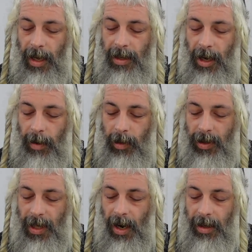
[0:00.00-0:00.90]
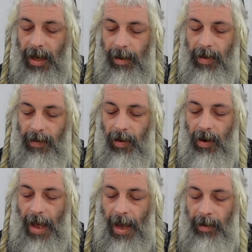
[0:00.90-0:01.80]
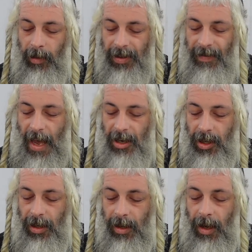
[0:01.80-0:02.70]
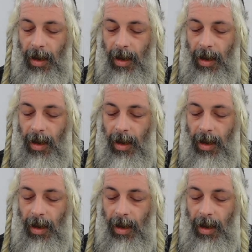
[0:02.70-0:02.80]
terem yutzar Adam, before Adam was fashioned,